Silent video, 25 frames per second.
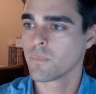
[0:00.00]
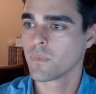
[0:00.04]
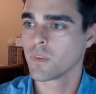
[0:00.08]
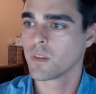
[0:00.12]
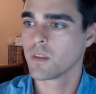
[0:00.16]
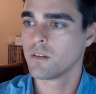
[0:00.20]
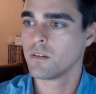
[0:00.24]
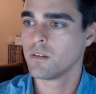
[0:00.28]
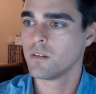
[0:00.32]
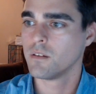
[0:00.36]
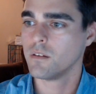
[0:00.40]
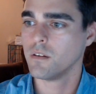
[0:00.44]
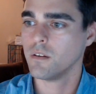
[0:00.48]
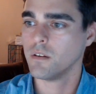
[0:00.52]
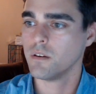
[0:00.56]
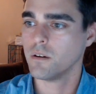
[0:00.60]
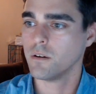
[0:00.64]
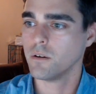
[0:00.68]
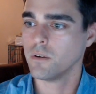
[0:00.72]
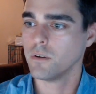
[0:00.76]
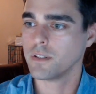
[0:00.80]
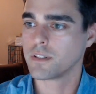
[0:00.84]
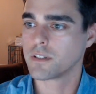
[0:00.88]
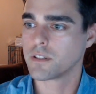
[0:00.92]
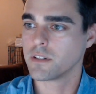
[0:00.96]
No,
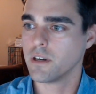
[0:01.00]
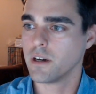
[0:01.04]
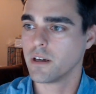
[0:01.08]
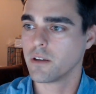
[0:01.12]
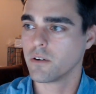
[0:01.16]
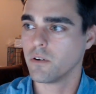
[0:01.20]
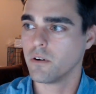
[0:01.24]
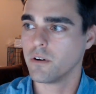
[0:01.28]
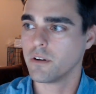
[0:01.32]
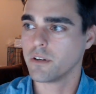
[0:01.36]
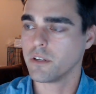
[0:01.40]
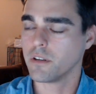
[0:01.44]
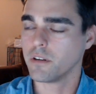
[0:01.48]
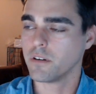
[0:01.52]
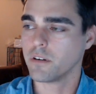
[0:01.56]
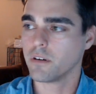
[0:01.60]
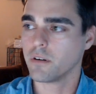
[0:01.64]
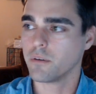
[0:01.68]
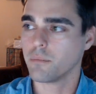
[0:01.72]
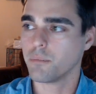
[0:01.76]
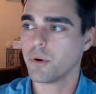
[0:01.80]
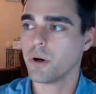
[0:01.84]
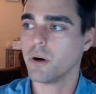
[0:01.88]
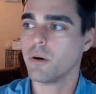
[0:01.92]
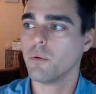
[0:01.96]
it's not on here.
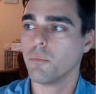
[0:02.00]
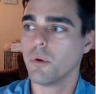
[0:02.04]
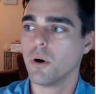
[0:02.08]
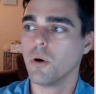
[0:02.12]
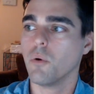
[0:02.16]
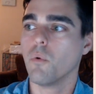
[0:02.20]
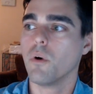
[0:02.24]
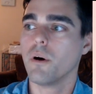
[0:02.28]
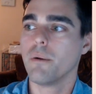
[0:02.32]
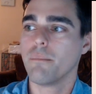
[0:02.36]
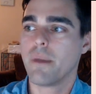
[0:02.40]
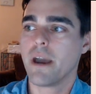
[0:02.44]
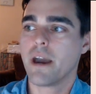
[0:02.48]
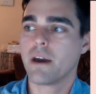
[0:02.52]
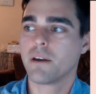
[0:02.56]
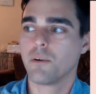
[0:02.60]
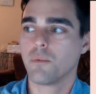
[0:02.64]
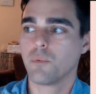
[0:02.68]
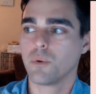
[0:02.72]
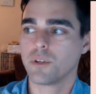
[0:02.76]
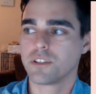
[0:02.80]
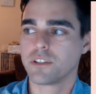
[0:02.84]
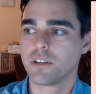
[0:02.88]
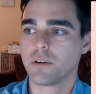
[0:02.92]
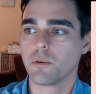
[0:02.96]
But what mattered
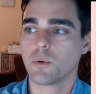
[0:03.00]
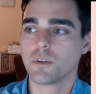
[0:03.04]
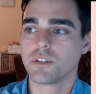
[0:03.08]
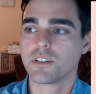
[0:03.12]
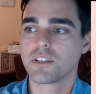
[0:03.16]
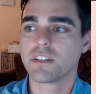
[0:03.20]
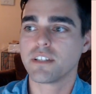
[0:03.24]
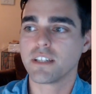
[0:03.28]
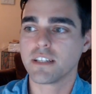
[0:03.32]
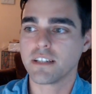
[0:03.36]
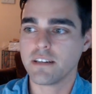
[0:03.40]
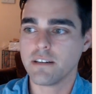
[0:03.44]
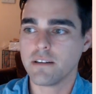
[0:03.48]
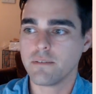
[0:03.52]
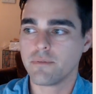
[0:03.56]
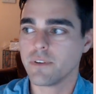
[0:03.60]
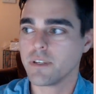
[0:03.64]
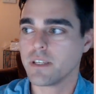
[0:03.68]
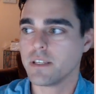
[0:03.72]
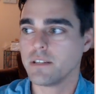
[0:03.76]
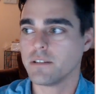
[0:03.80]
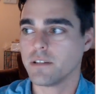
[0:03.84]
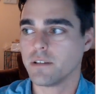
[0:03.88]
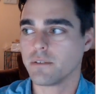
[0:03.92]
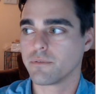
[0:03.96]
was there was significant
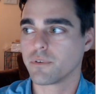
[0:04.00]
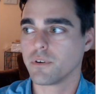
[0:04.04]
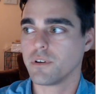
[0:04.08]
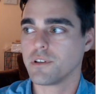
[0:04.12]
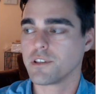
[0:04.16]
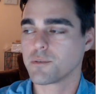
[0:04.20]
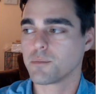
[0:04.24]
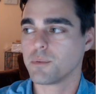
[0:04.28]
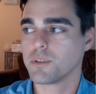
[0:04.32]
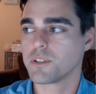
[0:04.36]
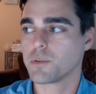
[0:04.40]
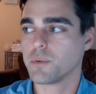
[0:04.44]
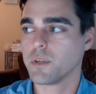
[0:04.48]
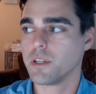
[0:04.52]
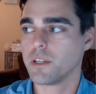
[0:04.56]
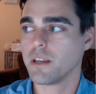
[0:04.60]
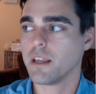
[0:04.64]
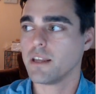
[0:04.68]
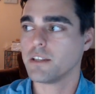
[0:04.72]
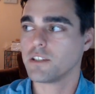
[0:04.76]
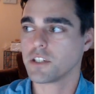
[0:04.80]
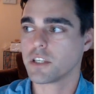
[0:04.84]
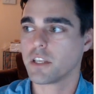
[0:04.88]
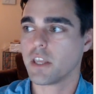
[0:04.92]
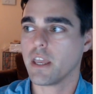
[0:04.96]
difference between
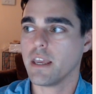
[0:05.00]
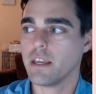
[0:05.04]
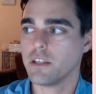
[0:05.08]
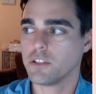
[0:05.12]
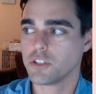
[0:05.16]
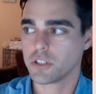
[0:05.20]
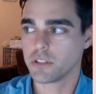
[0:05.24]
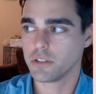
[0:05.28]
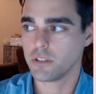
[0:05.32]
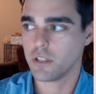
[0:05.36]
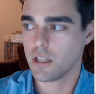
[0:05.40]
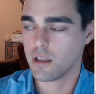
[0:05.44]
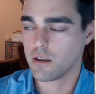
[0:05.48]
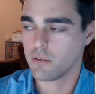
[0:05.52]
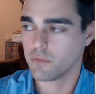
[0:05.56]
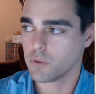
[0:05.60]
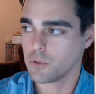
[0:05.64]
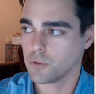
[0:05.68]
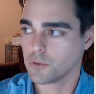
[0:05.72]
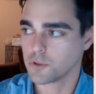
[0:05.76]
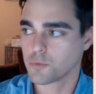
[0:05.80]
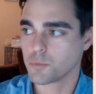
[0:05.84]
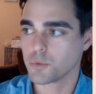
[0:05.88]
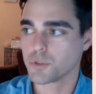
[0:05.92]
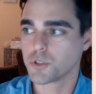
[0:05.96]
education levels
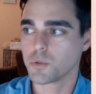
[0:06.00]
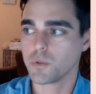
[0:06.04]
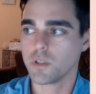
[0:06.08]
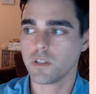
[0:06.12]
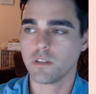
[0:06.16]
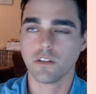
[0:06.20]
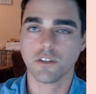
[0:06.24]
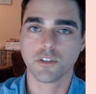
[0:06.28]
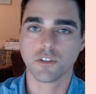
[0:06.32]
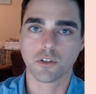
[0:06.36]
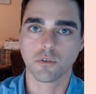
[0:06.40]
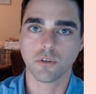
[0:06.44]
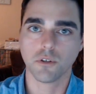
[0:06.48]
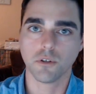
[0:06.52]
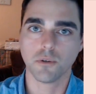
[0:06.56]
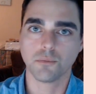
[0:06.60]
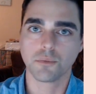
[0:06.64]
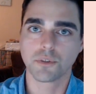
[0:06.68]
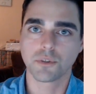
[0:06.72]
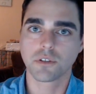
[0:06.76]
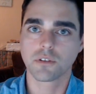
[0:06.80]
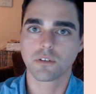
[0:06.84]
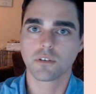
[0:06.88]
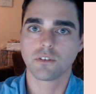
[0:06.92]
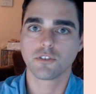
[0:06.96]
between these
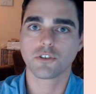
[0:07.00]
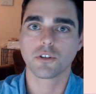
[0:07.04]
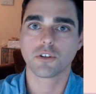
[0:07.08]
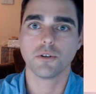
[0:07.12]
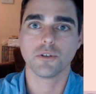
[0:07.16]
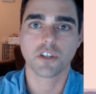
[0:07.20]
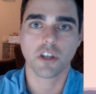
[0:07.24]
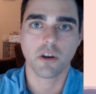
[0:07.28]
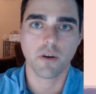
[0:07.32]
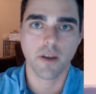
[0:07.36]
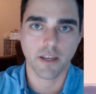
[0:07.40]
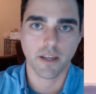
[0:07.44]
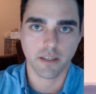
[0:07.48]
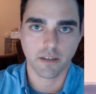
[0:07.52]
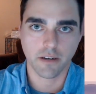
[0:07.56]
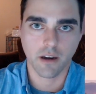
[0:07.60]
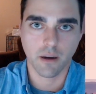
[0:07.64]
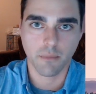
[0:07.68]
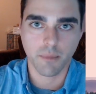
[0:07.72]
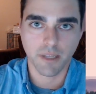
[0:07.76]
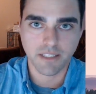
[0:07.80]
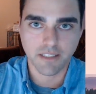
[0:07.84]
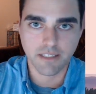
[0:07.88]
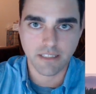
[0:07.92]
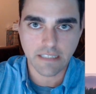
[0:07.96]
groups,
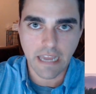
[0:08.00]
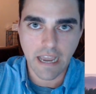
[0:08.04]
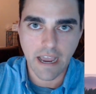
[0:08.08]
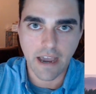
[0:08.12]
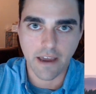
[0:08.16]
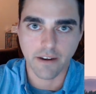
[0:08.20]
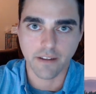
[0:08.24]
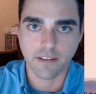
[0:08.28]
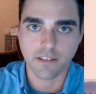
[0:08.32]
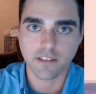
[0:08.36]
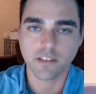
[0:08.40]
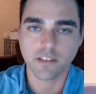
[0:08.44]
socioeconomic status.